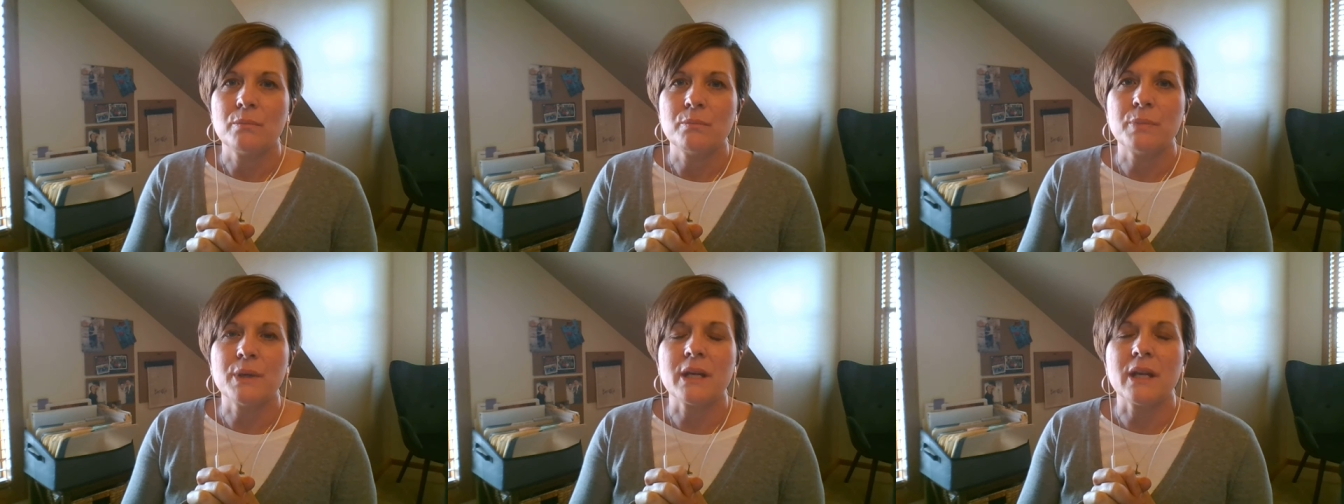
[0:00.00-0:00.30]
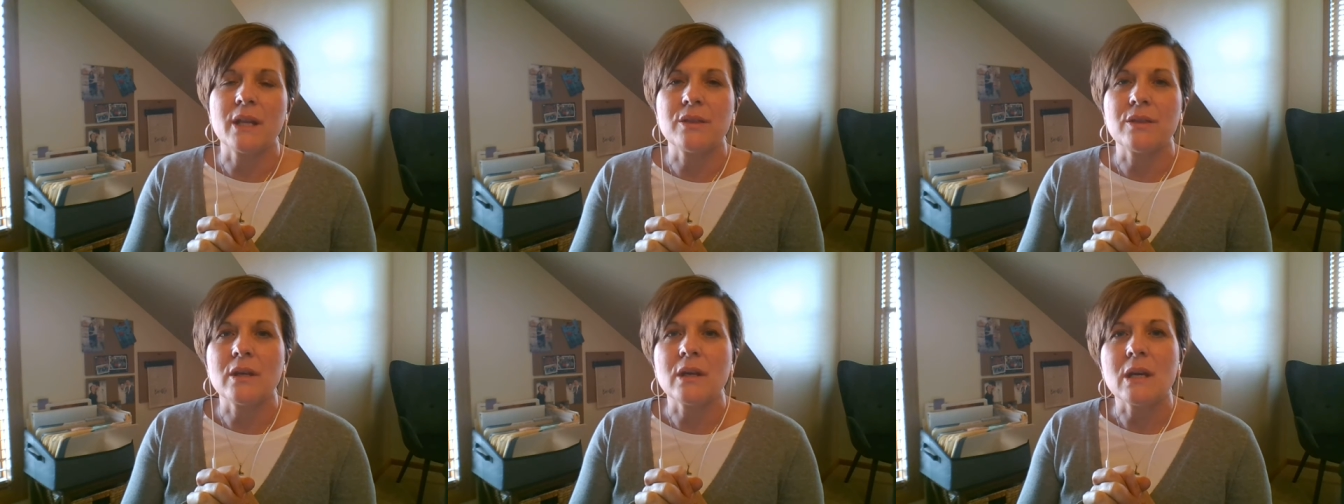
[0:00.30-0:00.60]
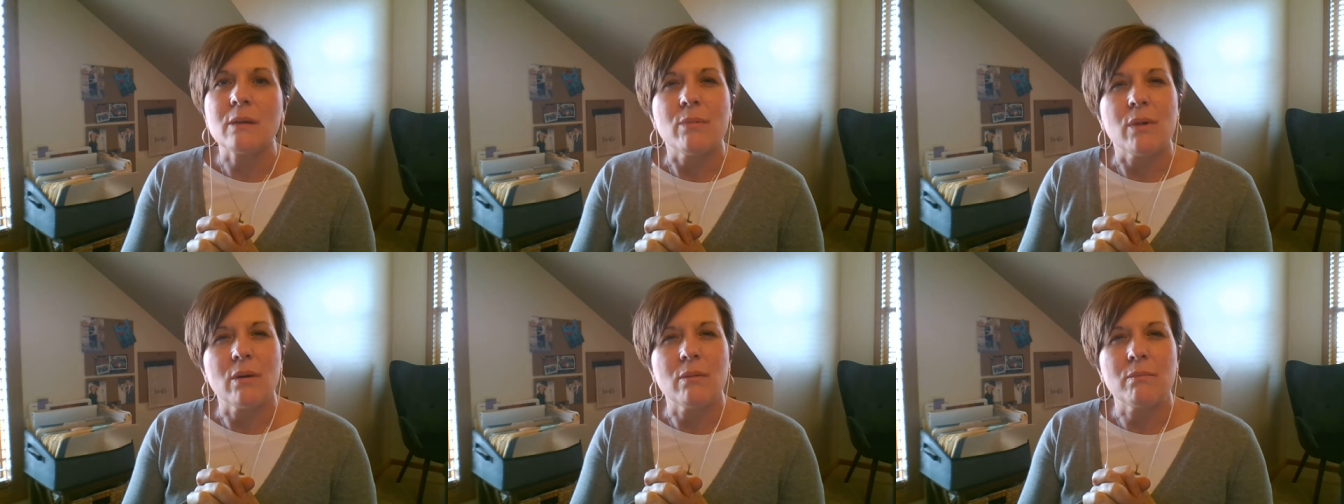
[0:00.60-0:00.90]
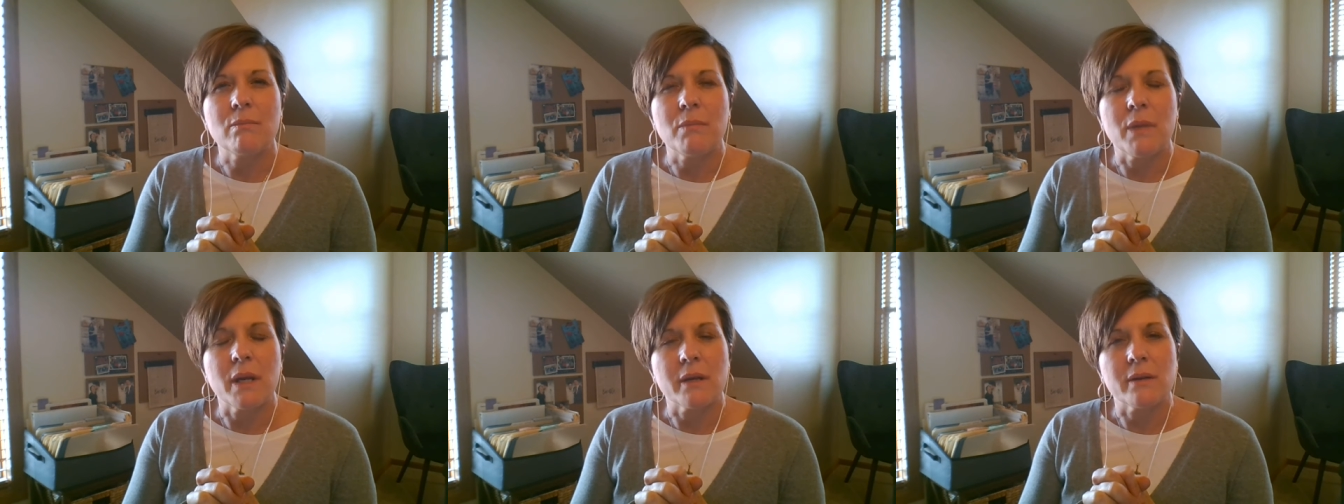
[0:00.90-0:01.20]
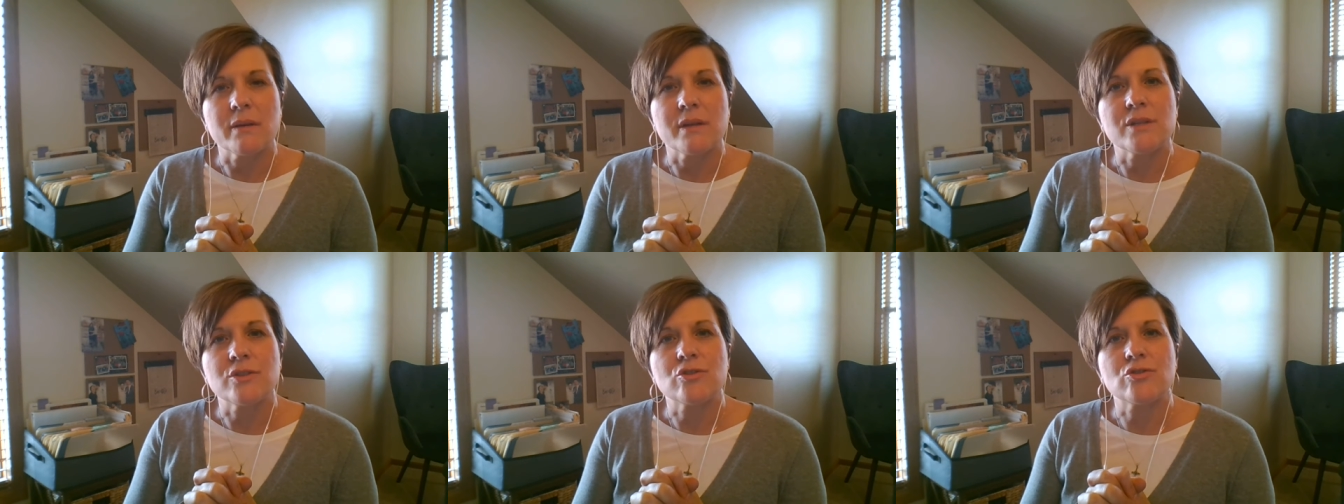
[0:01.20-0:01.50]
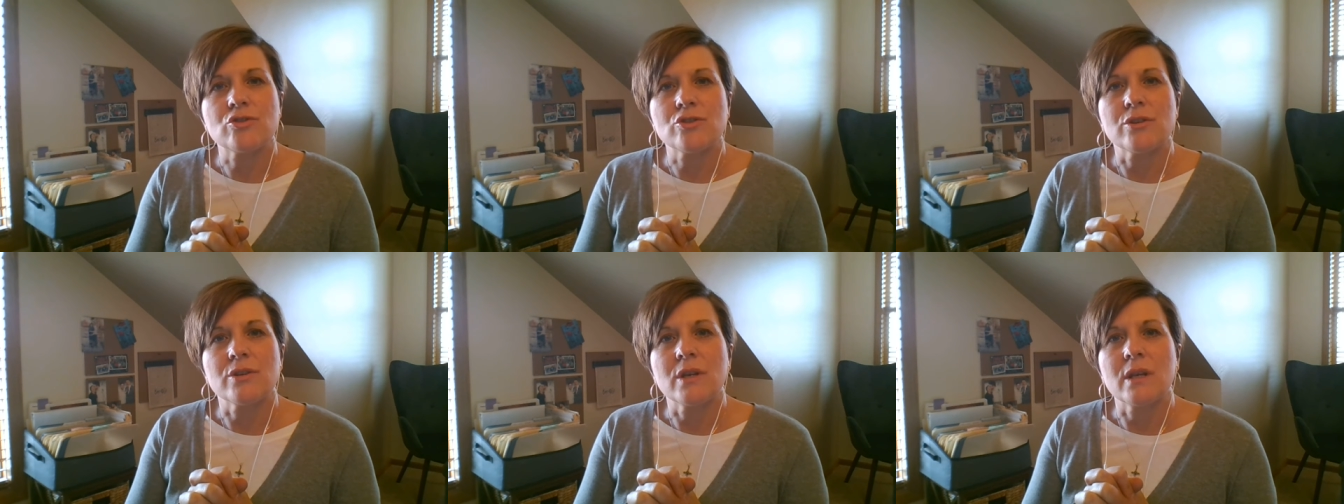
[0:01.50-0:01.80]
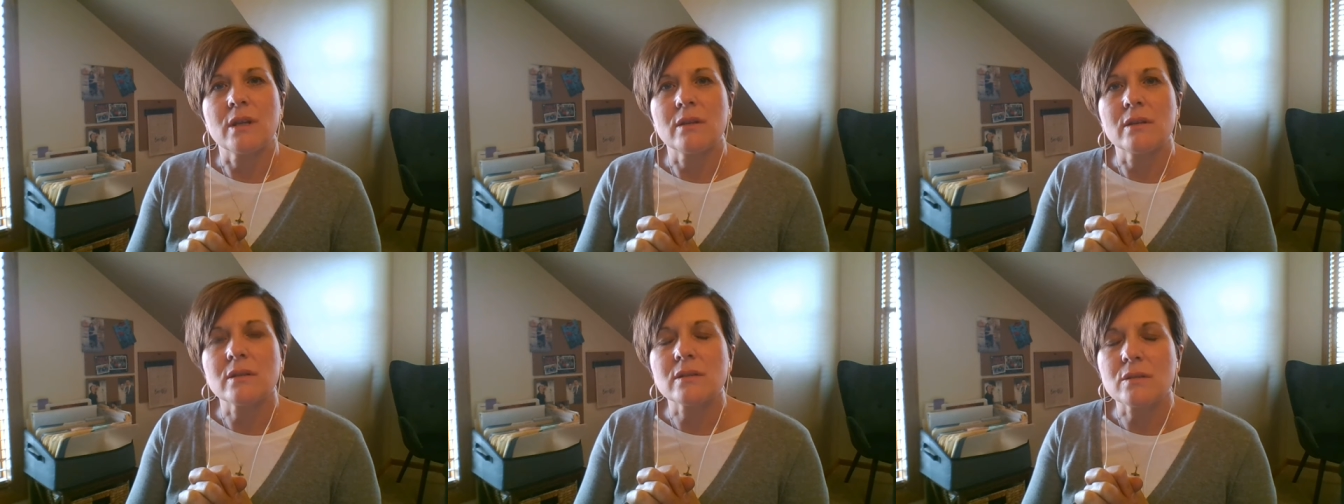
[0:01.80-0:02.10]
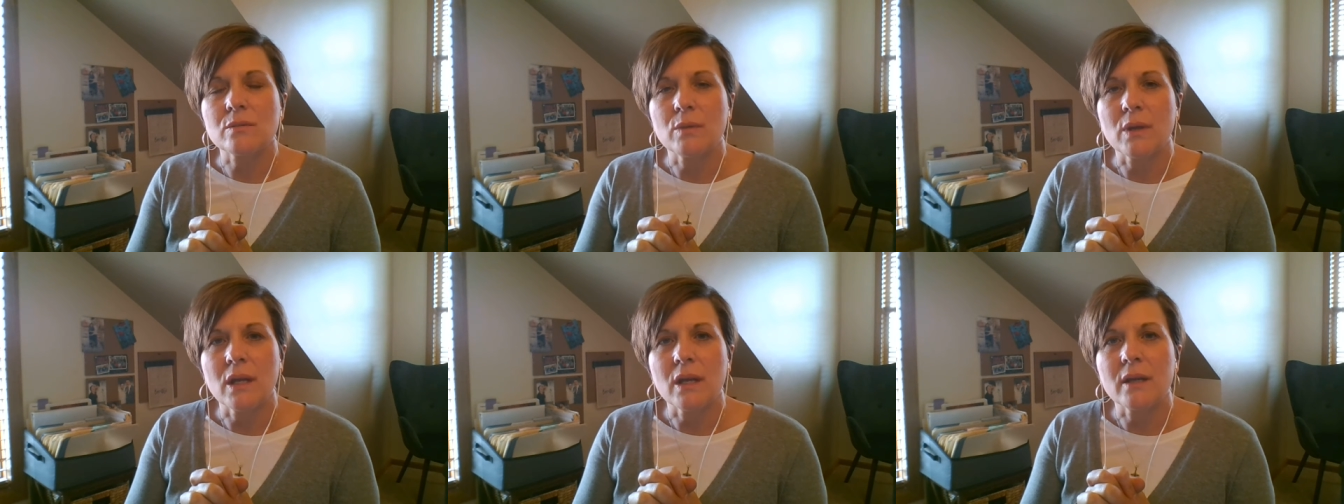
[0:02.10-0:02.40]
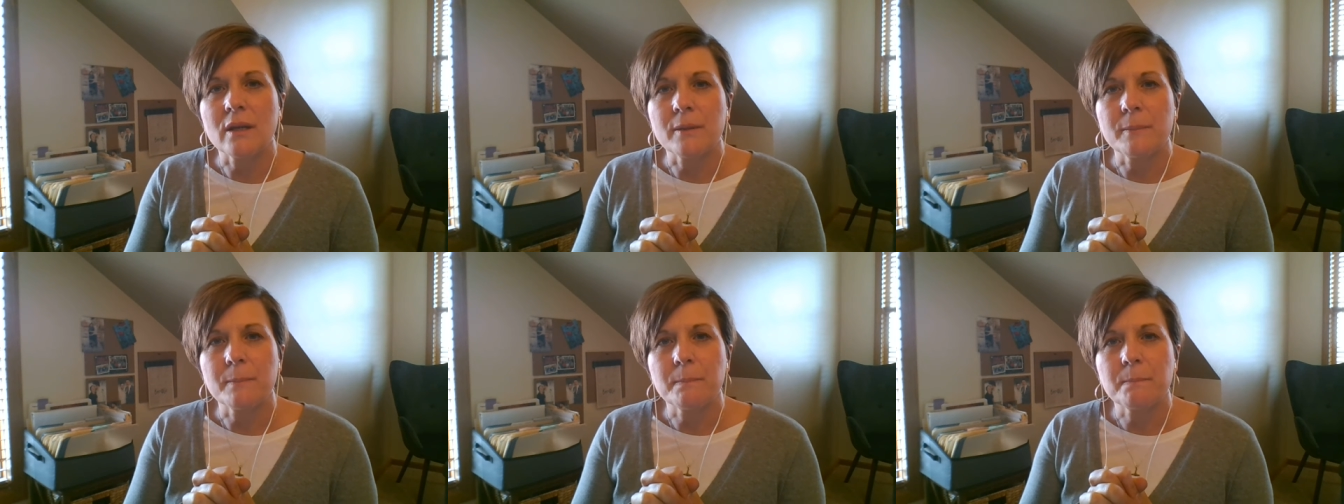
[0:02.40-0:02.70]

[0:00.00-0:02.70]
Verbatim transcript: But I think about Mary's journey this week